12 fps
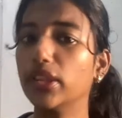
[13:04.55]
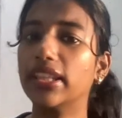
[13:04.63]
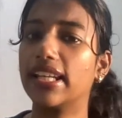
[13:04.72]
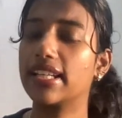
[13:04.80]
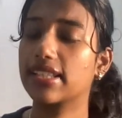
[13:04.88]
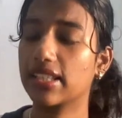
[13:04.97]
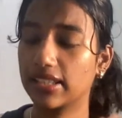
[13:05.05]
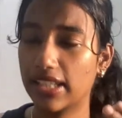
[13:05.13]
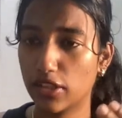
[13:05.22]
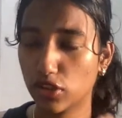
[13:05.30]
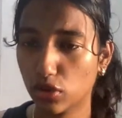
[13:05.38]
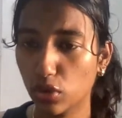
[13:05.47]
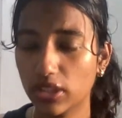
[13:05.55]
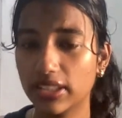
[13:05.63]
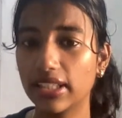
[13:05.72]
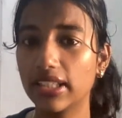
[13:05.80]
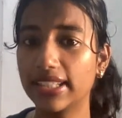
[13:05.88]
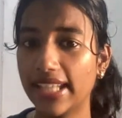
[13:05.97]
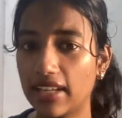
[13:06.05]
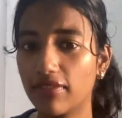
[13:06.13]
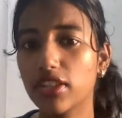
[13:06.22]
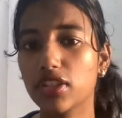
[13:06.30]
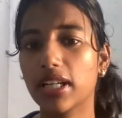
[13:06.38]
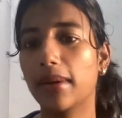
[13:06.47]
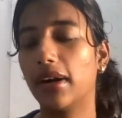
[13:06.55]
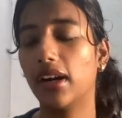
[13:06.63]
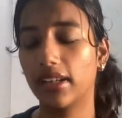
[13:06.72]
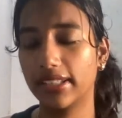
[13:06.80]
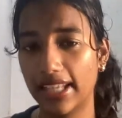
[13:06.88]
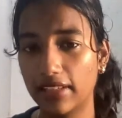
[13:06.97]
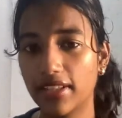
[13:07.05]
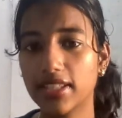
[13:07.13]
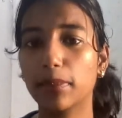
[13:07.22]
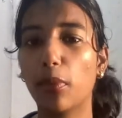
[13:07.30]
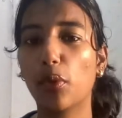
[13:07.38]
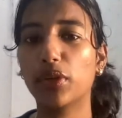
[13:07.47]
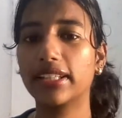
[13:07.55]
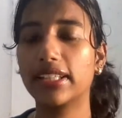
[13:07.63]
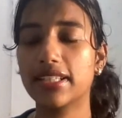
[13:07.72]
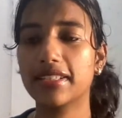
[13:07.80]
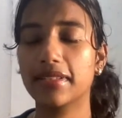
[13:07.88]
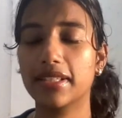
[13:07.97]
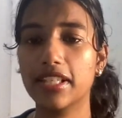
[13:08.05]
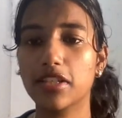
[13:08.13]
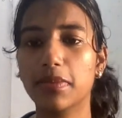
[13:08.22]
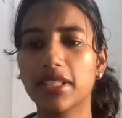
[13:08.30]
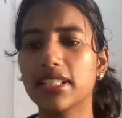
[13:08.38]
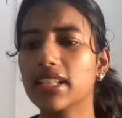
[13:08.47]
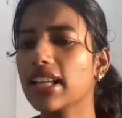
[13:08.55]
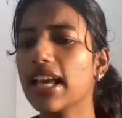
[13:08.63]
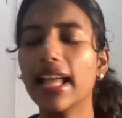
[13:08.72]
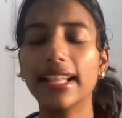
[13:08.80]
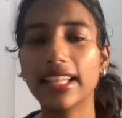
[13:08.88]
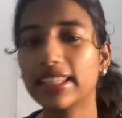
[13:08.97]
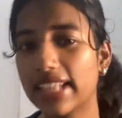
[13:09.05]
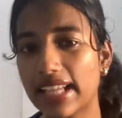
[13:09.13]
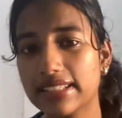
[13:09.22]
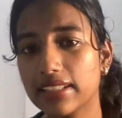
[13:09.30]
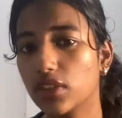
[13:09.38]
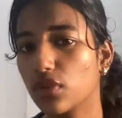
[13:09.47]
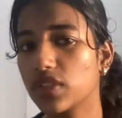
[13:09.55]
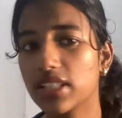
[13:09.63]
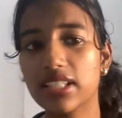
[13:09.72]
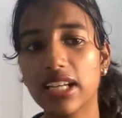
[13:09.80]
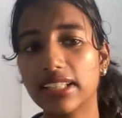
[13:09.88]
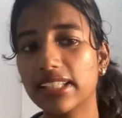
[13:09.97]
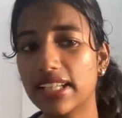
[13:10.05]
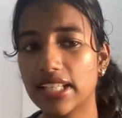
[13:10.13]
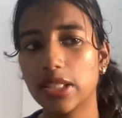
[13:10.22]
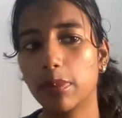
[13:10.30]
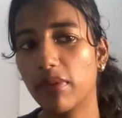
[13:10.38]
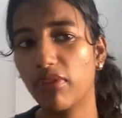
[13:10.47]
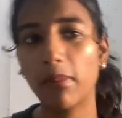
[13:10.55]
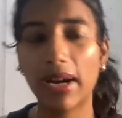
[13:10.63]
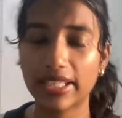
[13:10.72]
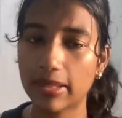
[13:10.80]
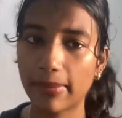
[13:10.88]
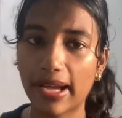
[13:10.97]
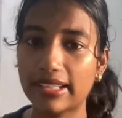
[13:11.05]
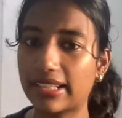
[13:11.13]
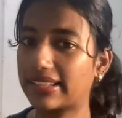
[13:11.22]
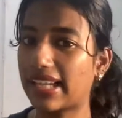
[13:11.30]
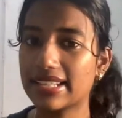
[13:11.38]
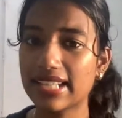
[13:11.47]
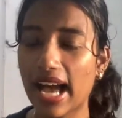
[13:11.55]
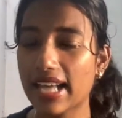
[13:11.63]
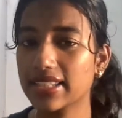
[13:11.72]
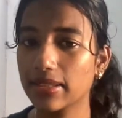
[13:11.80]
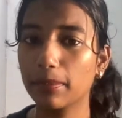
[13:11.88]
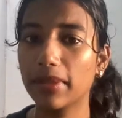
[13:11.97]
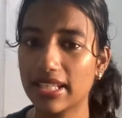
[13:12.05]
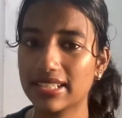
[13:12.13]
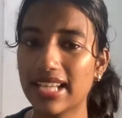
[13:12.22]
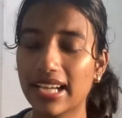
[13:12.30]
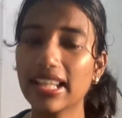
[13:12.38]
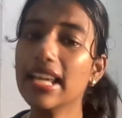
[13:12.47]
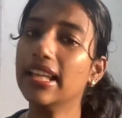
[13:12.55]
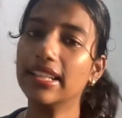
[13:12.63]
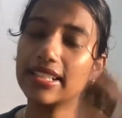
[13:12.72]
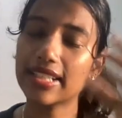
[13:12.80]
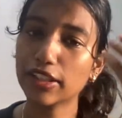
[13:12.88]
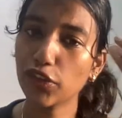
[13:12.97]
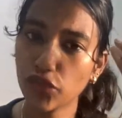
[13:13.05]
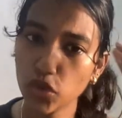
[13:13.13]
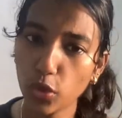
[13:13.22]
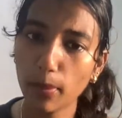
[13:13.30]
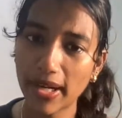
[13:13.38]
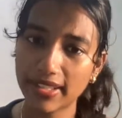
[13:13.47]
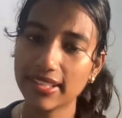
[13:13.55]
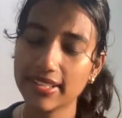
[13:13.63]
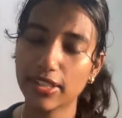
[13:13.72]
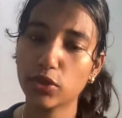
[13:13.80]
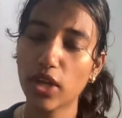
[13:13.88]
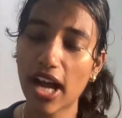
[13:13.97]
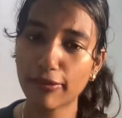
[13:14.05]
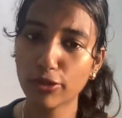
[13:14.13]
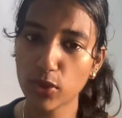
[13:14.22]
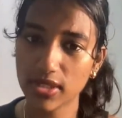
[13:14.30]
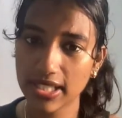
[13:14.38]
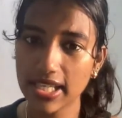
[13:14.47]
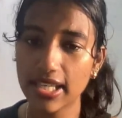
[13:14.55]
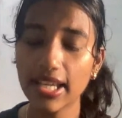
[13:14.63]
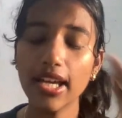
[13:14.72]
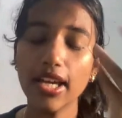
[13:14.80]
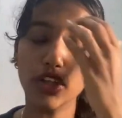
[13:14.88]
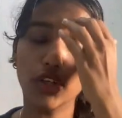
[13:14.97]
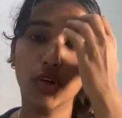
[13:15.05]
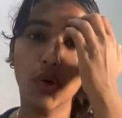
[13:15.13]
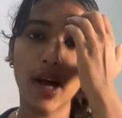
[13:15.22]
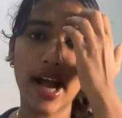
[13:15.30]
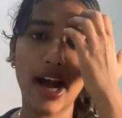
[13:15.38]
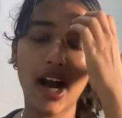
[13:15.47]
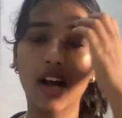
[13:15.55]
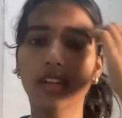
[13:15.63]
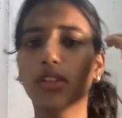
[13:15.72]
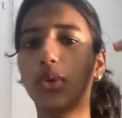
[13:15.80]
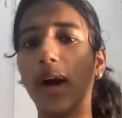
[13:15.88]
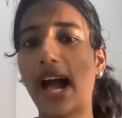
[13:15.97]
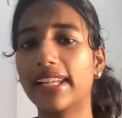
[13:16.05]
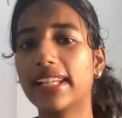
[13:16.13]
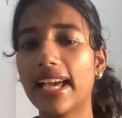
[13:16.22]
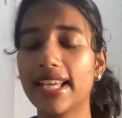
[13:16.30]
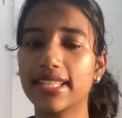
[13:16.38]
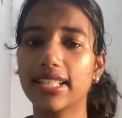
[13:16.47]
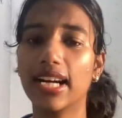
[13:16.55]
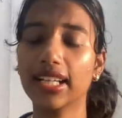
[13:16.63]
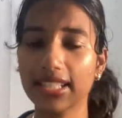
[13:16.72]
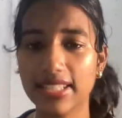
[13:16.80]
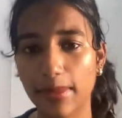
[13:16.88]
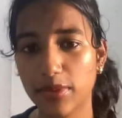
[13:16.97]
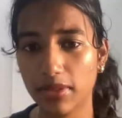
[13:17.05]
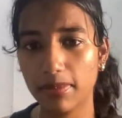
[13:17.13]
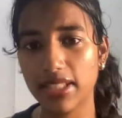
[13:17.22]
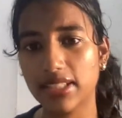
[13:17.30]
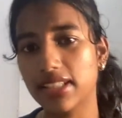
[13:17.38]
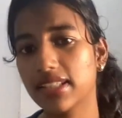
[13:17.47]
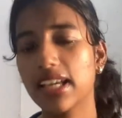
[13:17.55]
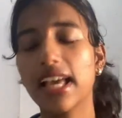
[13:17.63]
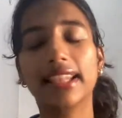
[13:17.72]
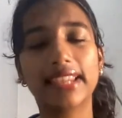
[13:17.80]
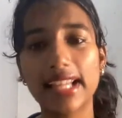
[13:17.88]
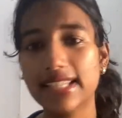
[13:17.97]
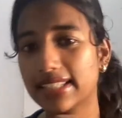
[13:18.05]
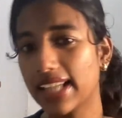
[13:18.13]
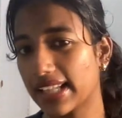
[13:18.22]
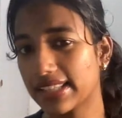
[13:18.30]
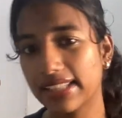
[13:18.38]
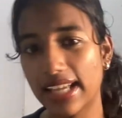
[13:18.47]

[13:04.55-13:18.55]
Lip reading: There is good tailwind supporting this business. Then that's it. You just hit a recipe for multi-bagger. That's as simple as that. These are the few metrics that you have to see, to analyze a consumption business. That's that.